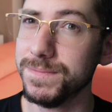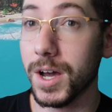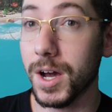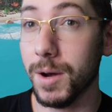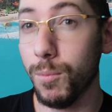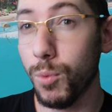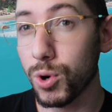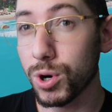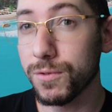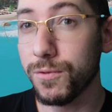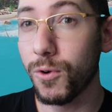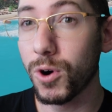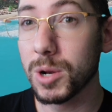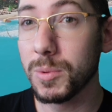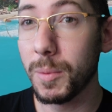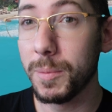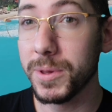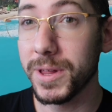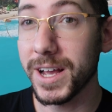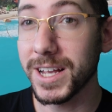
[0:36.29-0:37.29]
A more
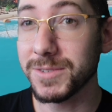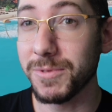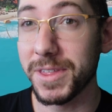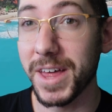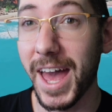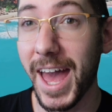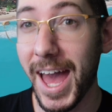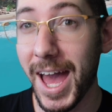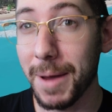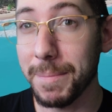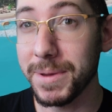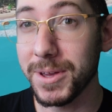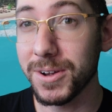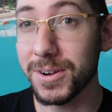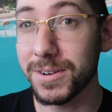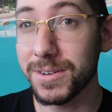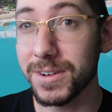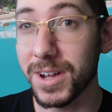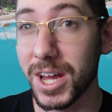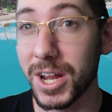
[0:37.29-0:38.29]
affordable place with
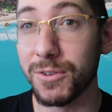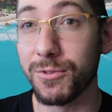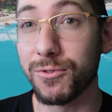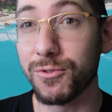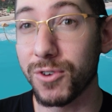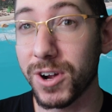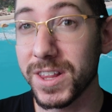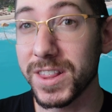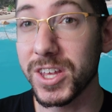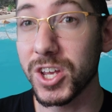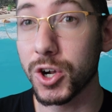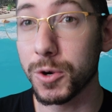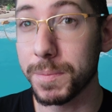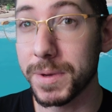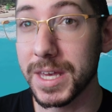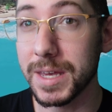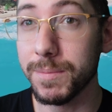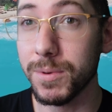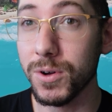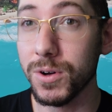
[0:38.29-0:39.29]
happier and friendlier
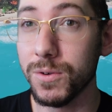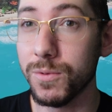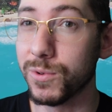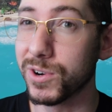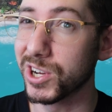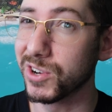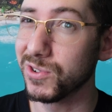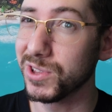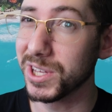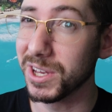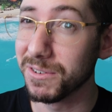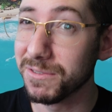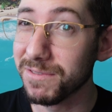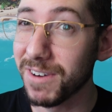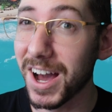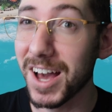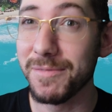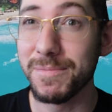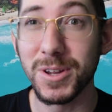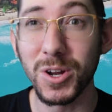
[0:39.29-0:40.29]
people where you're only a
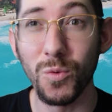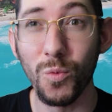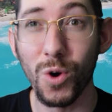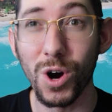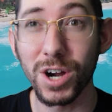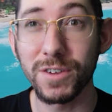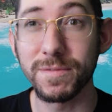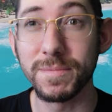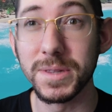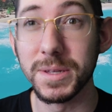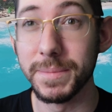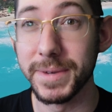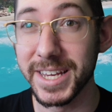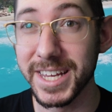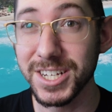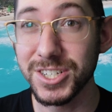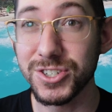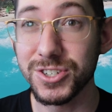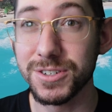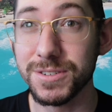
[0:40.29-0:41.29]
5-minute walk from the
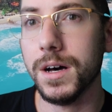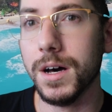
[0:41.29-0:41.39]
beach?